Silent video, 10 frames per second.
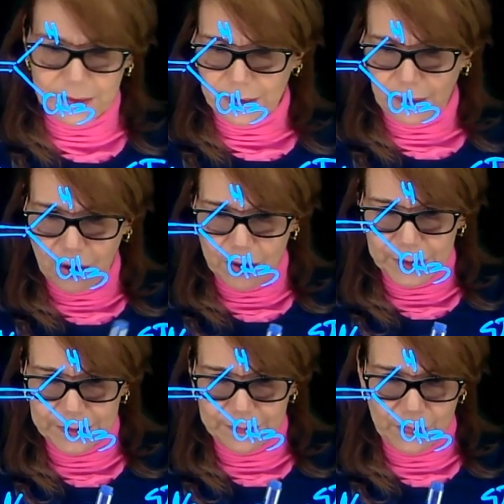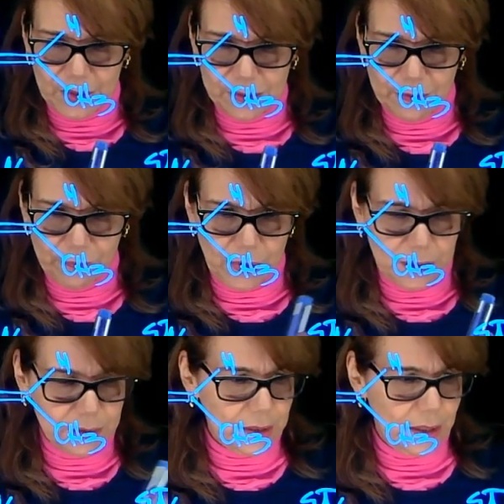in the carbon in the
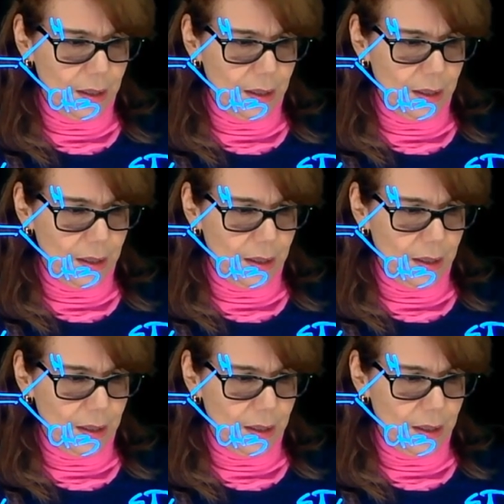front,